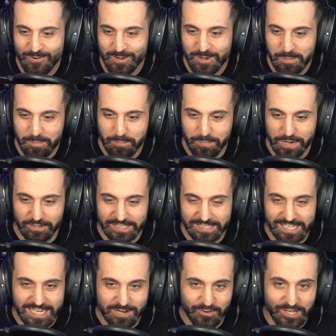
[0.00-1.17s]
better late
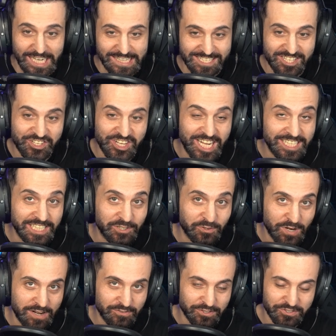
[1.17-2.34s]
than never. I got the Shining
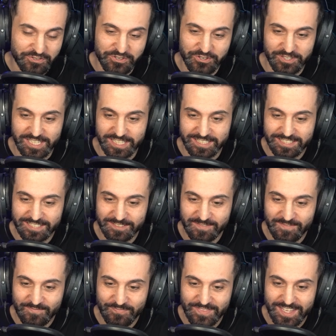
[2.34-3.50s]
Graveler to showcase,
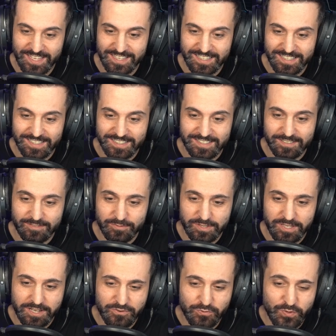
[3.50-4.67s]

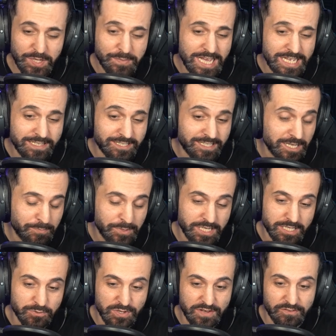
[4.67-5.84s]
which we may skip
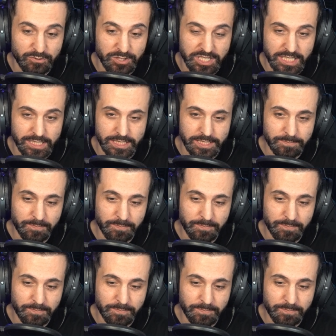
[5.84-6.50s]
because we have the rare candy.